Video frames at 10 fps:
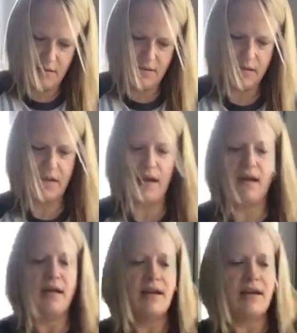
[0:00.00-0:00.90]
Yeah,
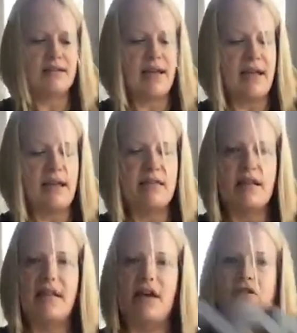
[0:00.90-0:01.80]
because like in the
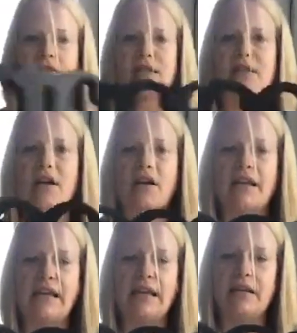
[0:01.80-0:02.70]
letters and the
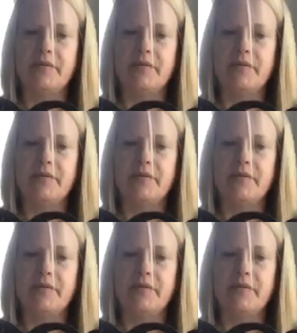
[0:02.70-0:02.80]
E,